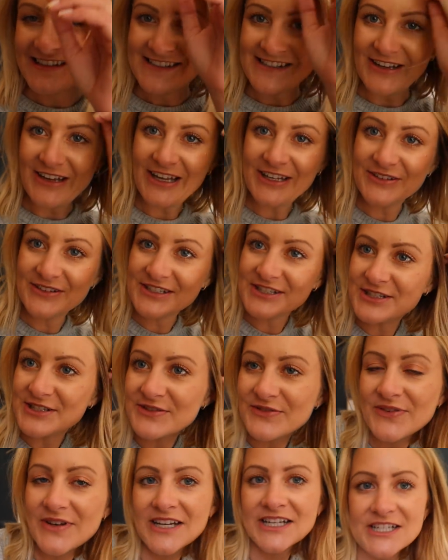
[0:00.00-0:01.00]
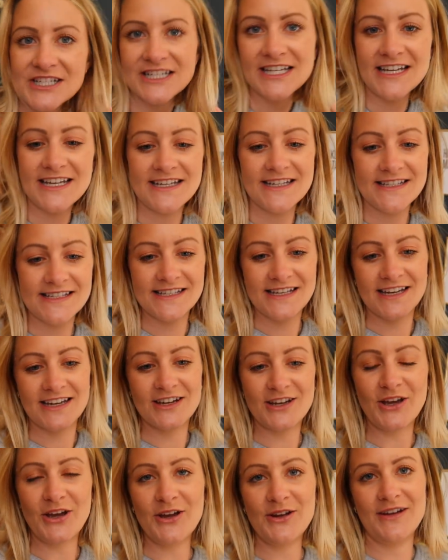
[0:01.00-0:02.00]
So Henry's just finished his
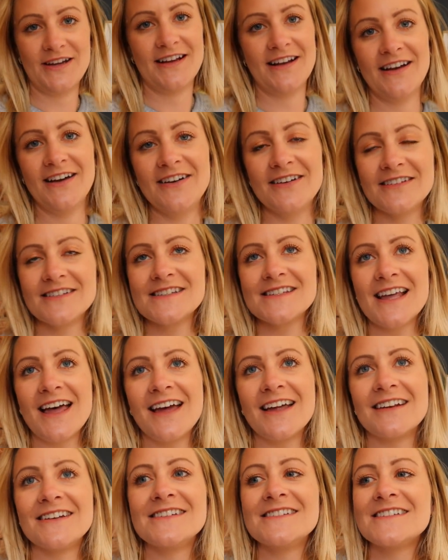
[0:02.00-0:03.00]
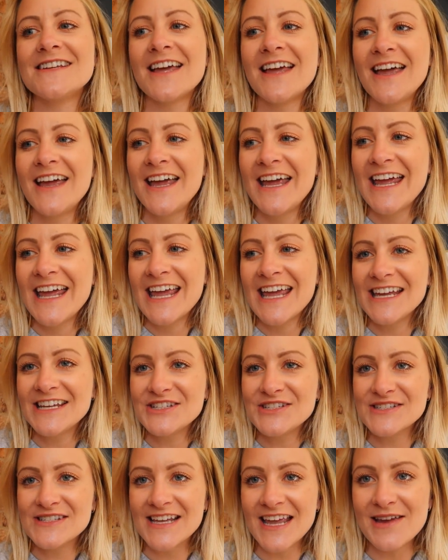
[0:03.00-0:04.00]
coding class and he
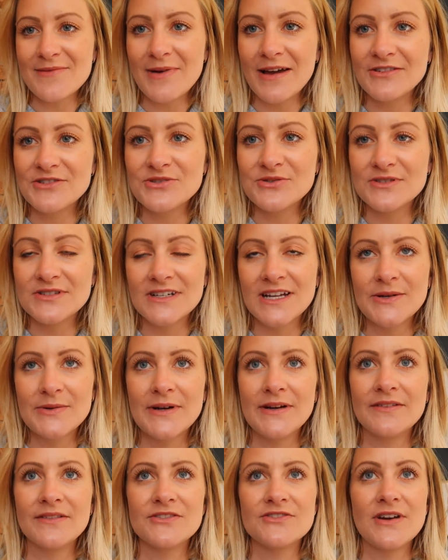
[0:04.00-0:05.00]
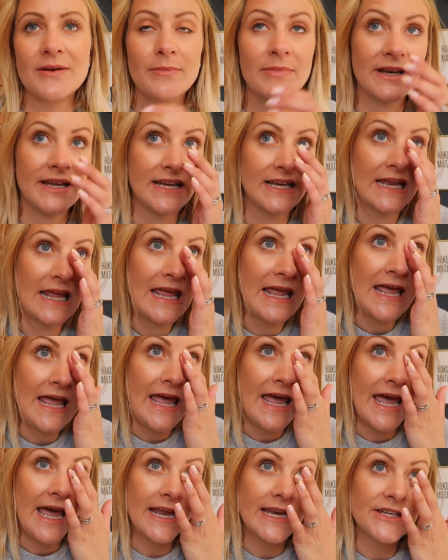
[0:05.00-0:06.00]
just came out, George and I were out on the trampoline,
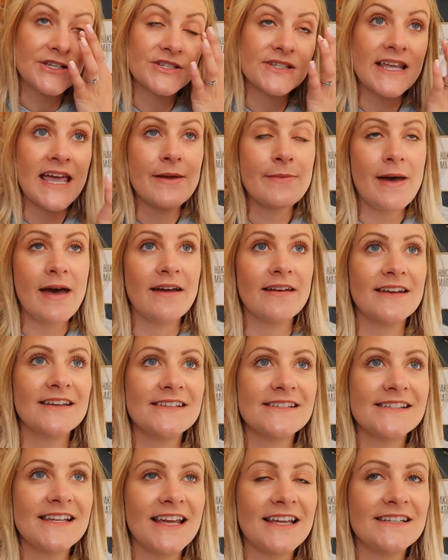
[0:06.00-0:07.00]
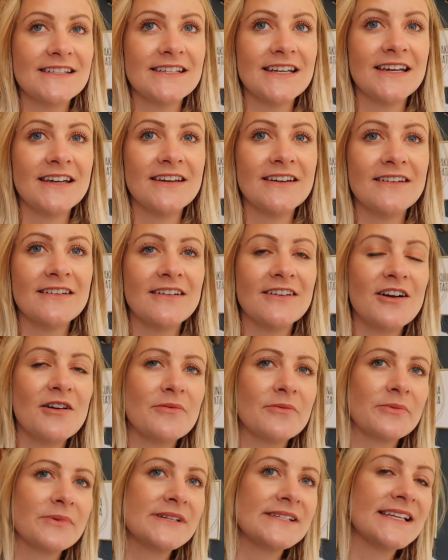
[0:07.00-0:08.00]
and he just came out and he said, I can't
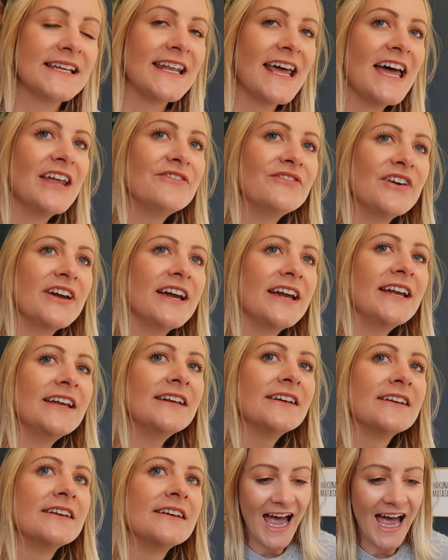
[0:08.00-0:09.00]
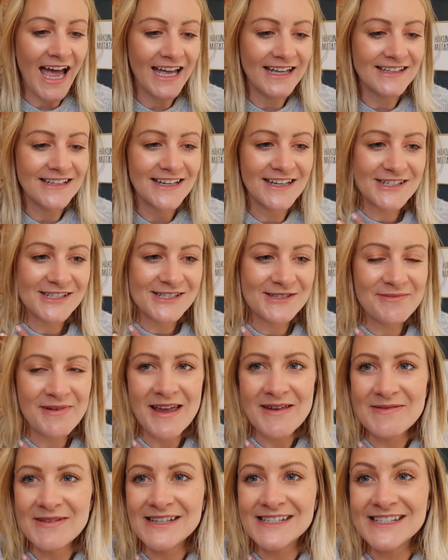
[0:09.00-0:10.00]
remember what he said, Henry! And it just
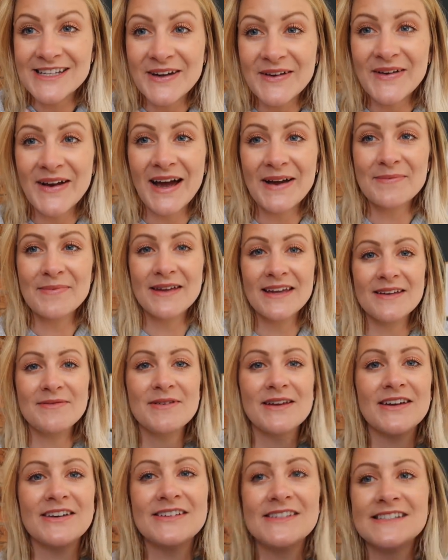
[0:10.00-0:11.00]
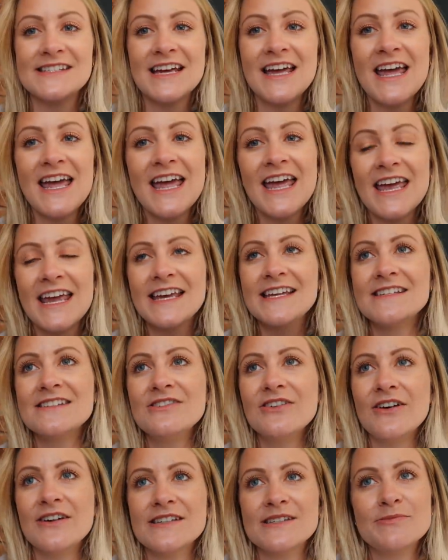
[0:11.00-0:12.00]
made me so happy because
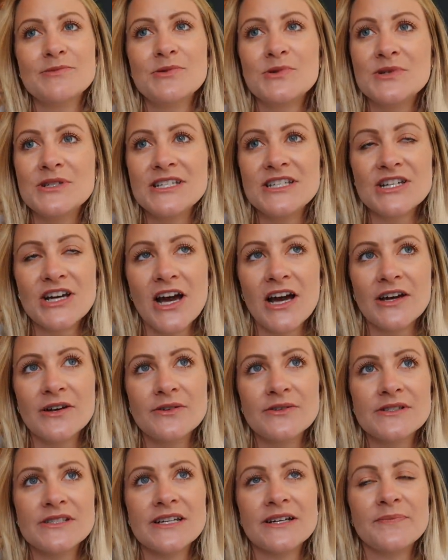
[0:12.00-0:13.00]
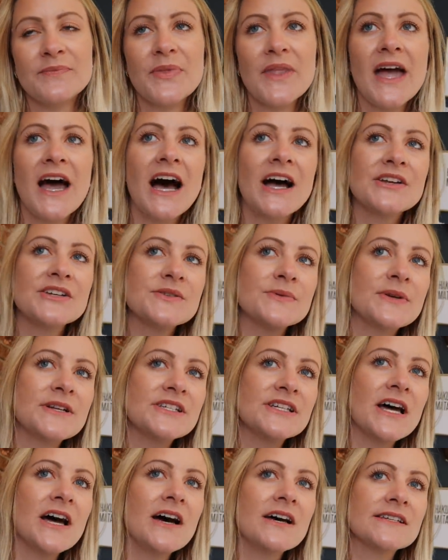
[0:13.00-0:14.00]
he's not a sporty child. I just
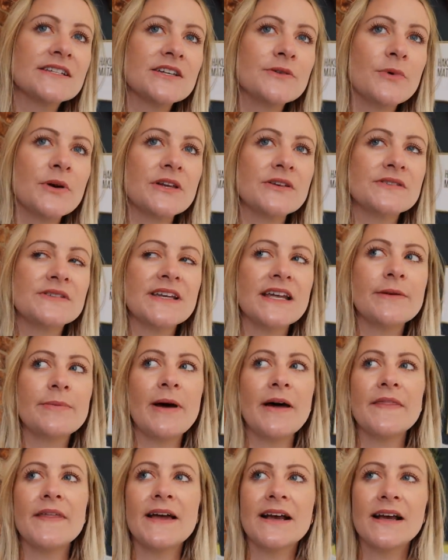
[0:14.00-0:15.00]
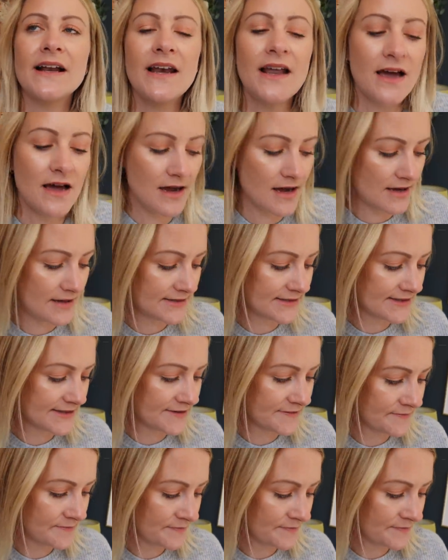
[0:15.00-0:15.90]
wanted to ask you what you said about that class.